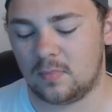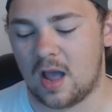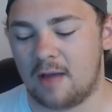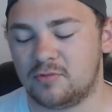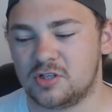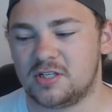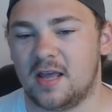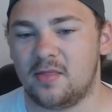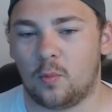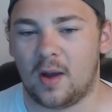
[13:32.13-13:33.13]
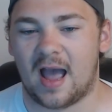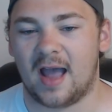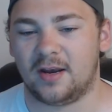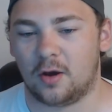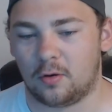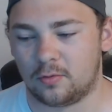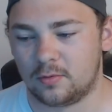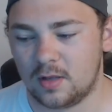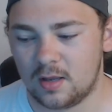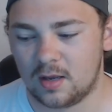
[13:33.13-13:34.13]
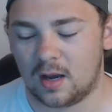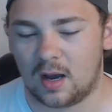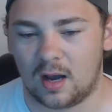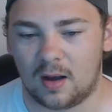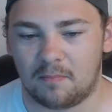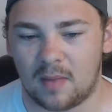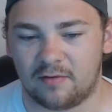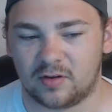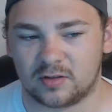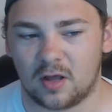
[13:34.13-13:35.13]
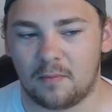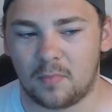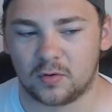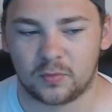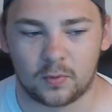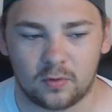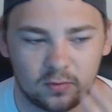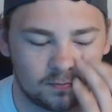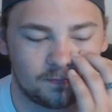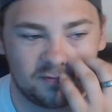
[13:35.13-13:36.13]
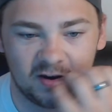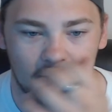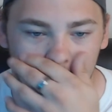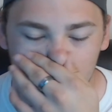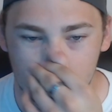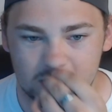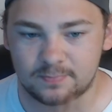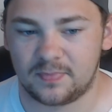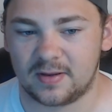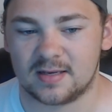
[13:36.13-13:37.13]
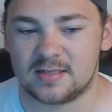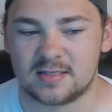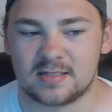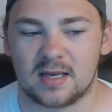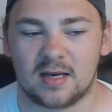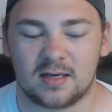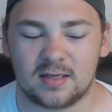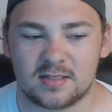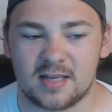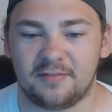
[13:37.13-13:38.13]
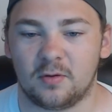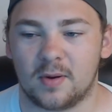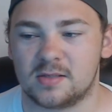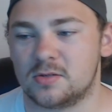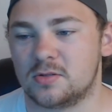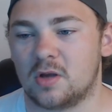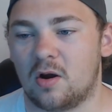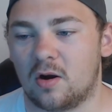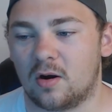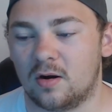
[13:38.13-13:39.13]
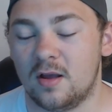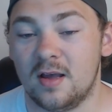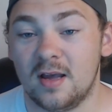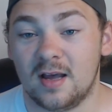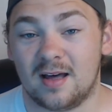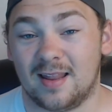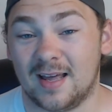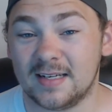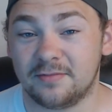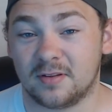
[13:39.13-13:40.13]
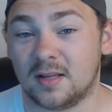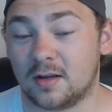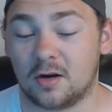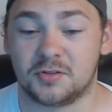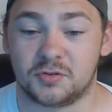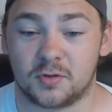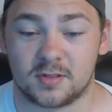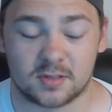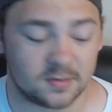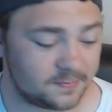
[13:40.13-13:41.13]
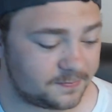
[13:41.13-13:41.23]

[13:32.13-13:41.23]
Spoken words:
I'm just saying the way I know. I've looked up multiple videos because safety razors are a lot different than a cartridge razor.